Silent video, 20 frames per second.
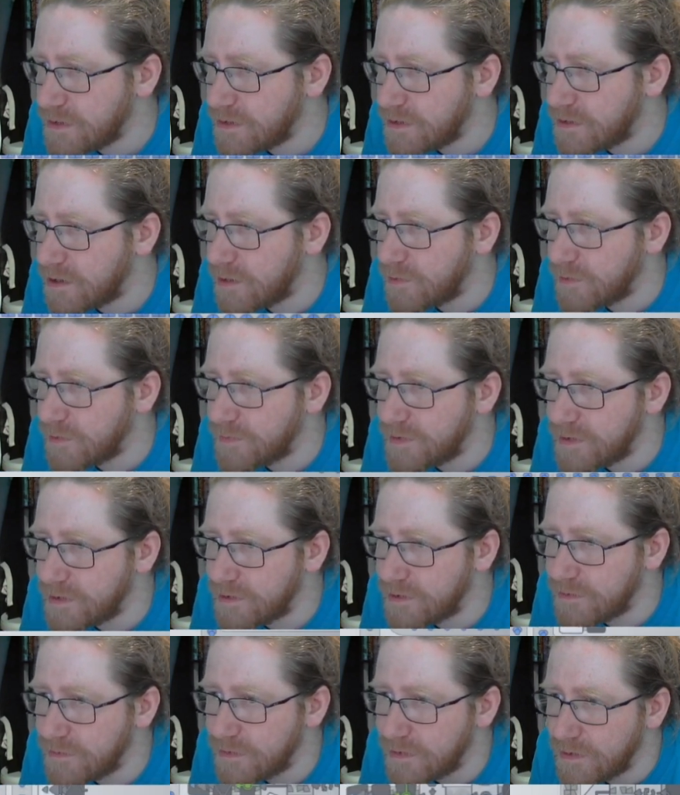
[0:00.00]
Come up
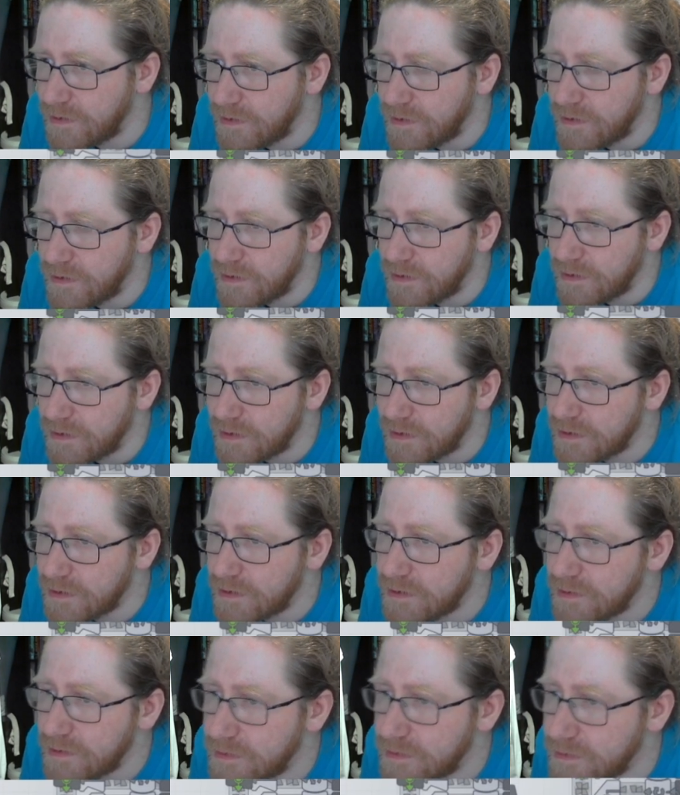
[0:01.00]
here.
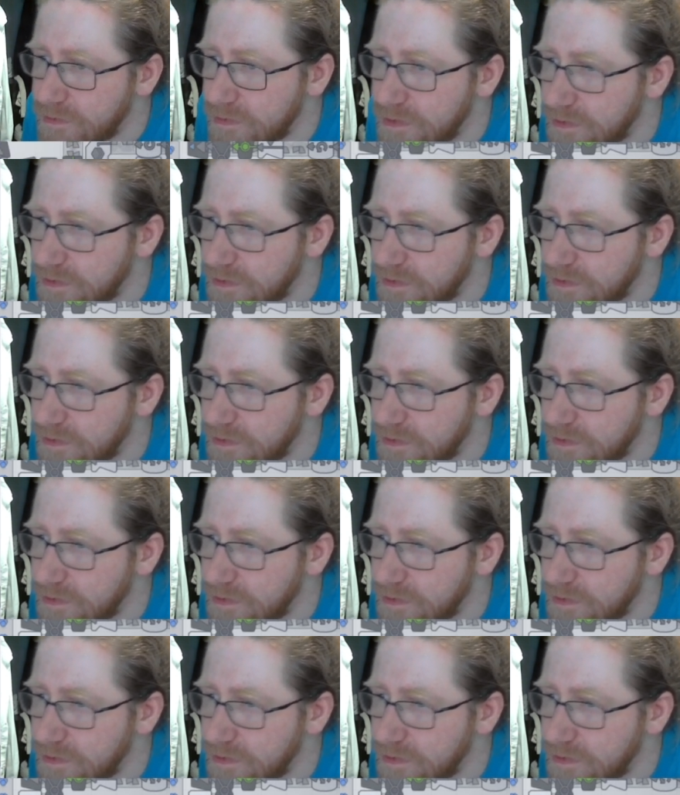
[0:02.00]
And